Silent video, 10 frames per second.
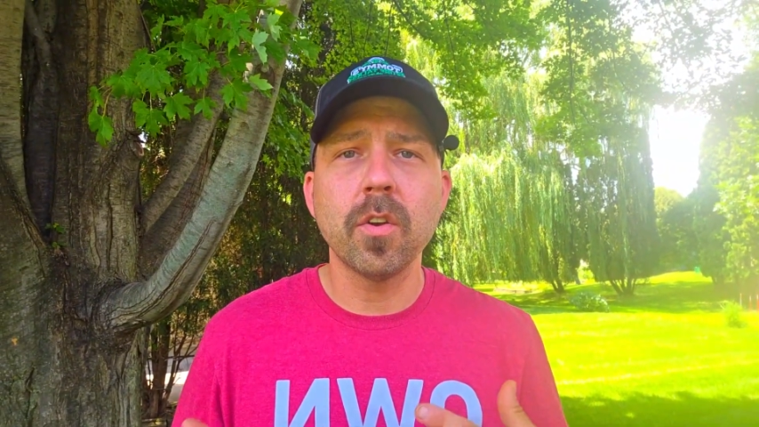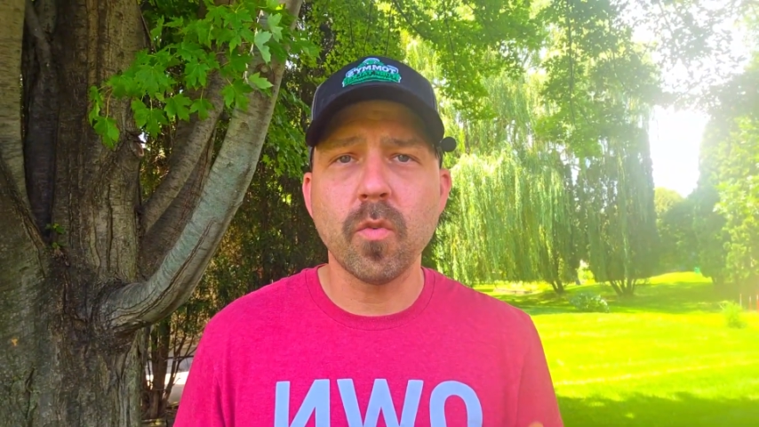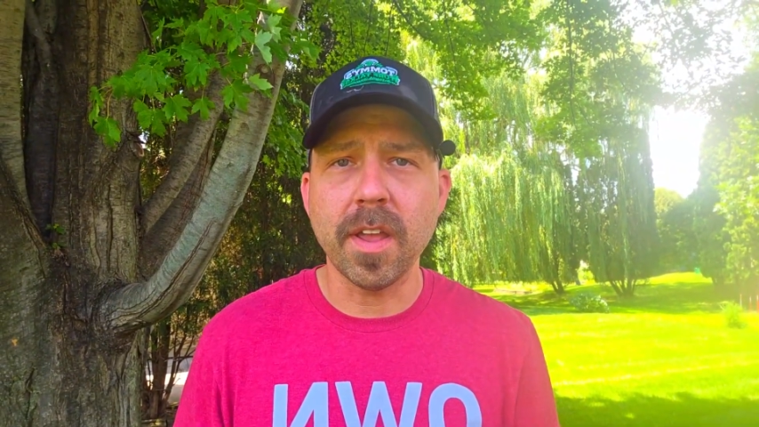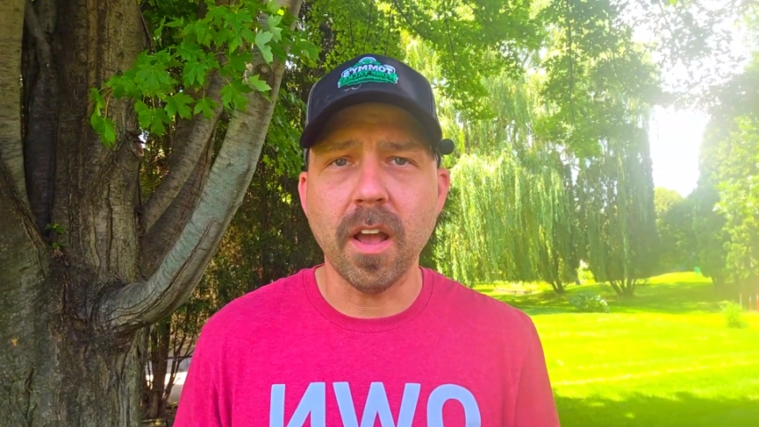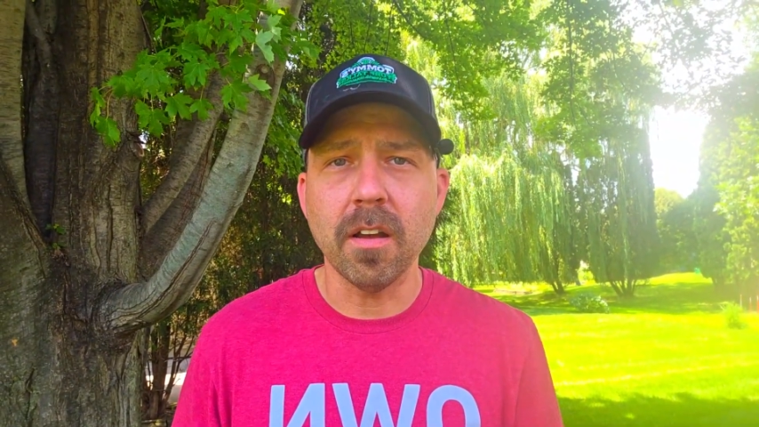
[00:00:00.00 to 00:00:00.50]

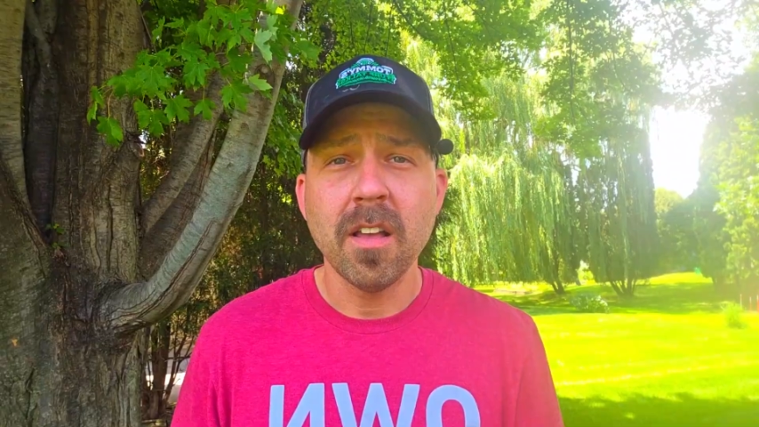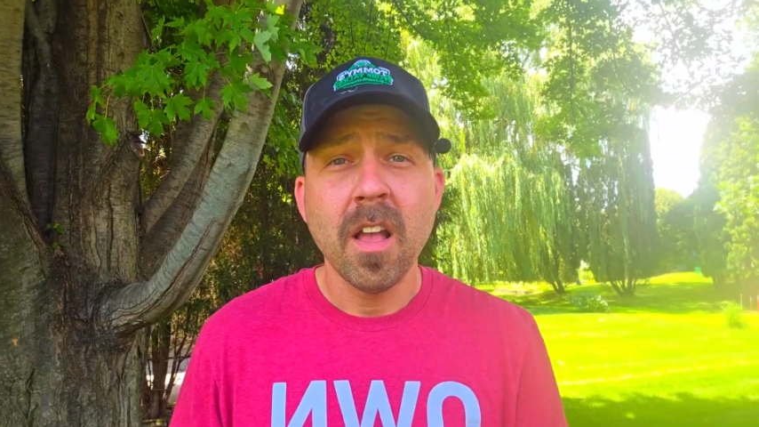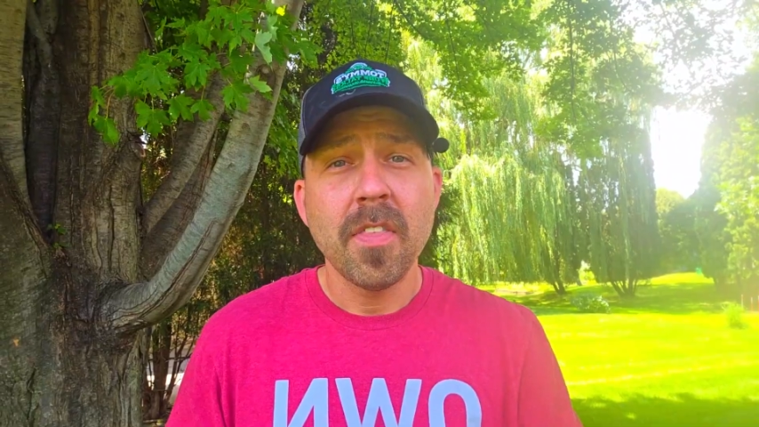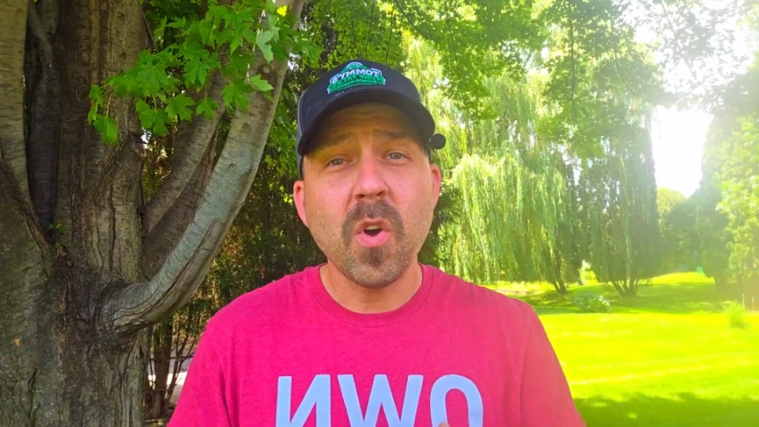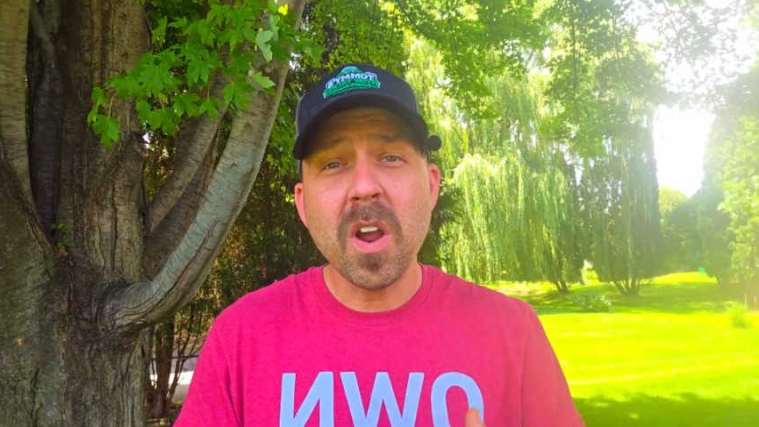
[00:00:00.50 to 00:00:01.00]
urea.
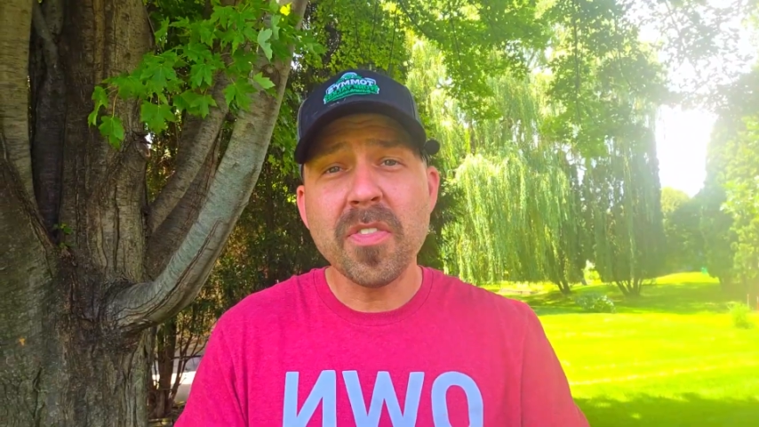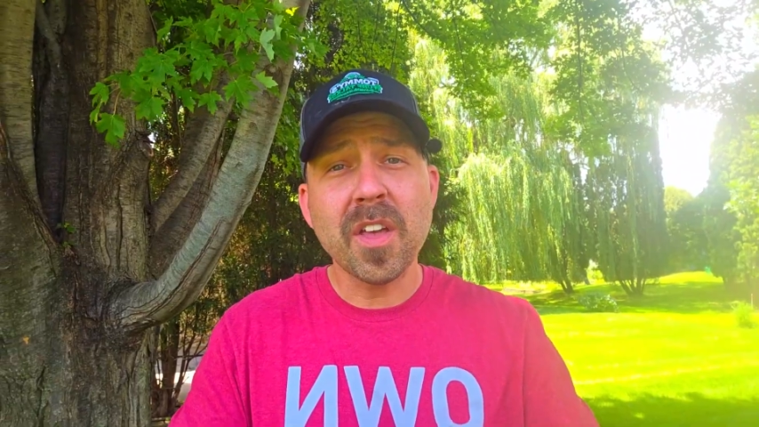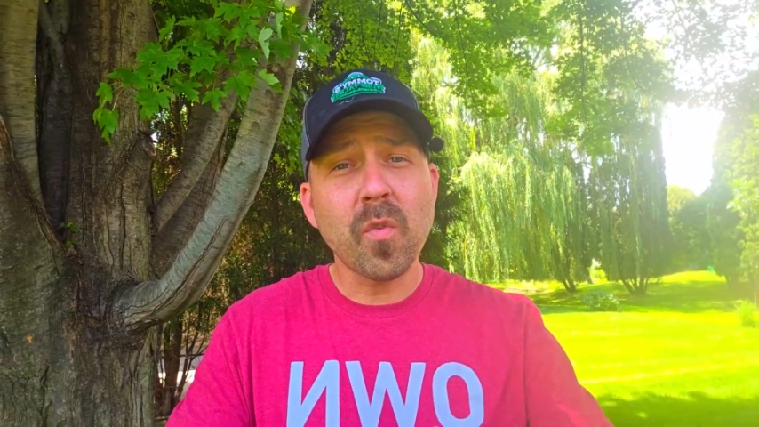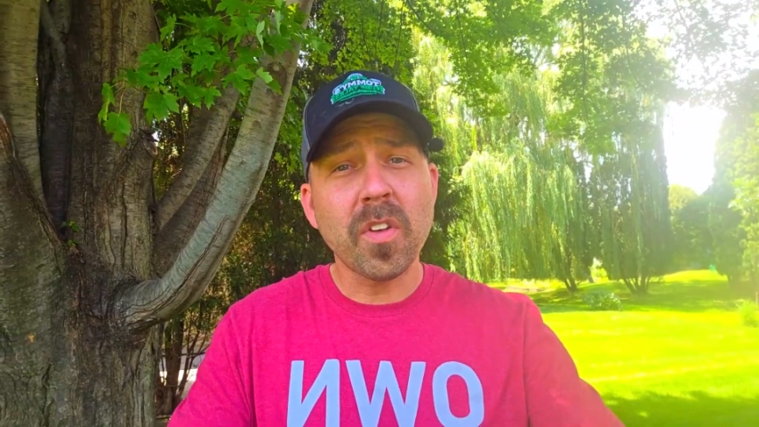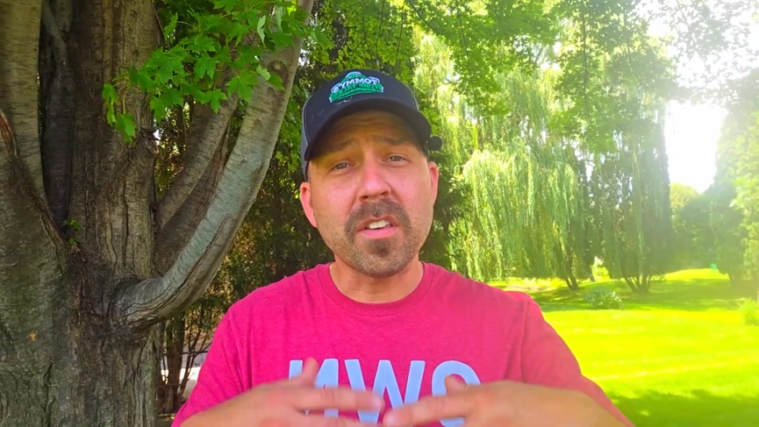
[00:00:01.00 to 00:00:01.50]
The only
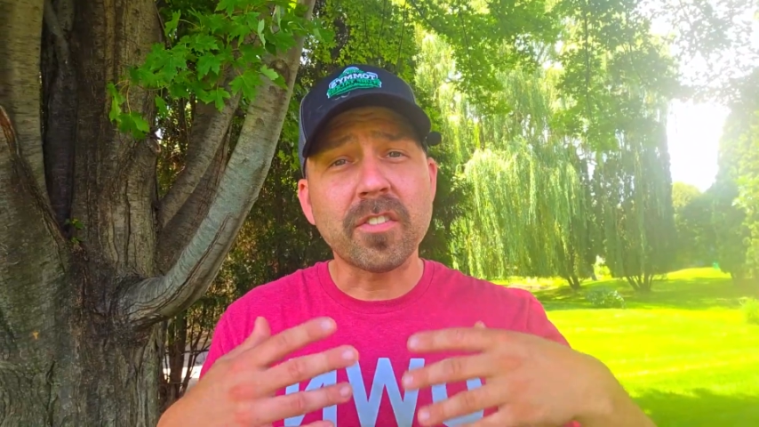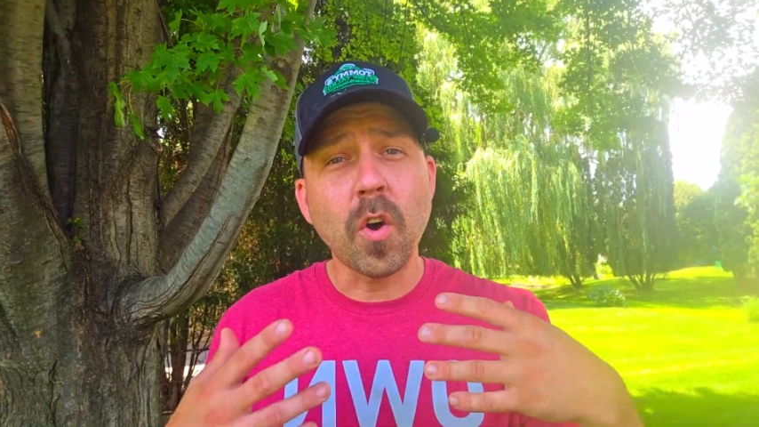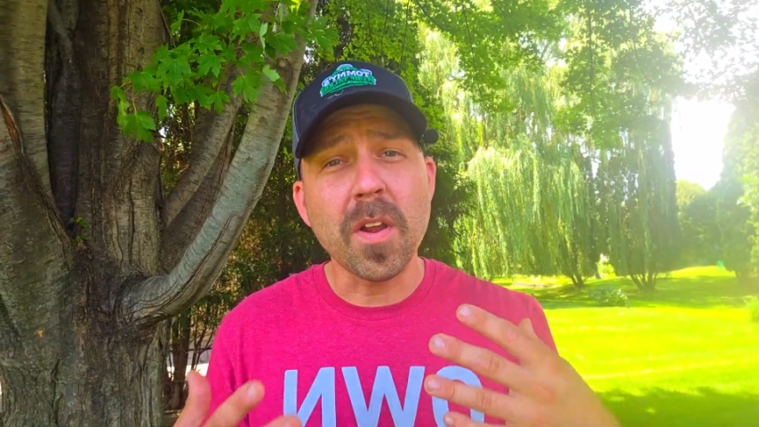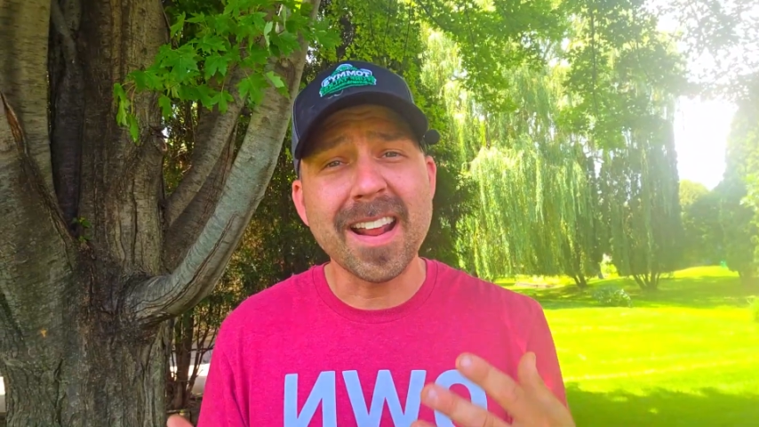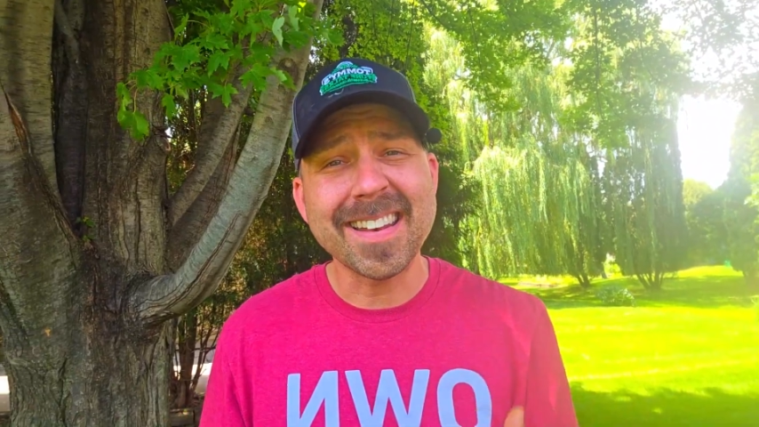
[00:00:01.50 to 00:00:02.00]
thing really
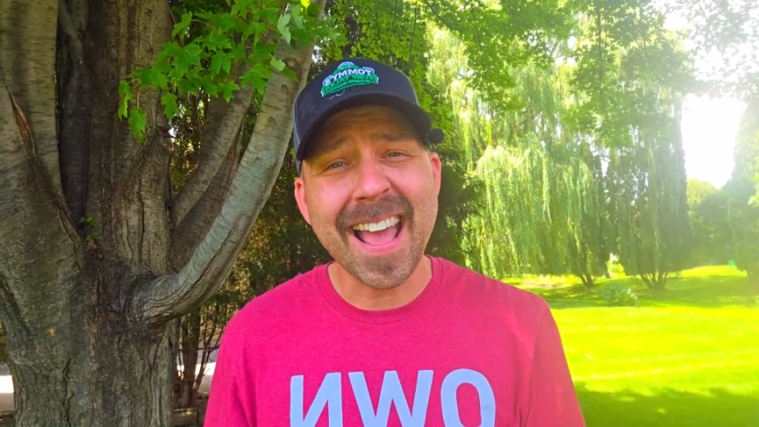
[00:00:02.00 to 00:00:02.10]
slowing it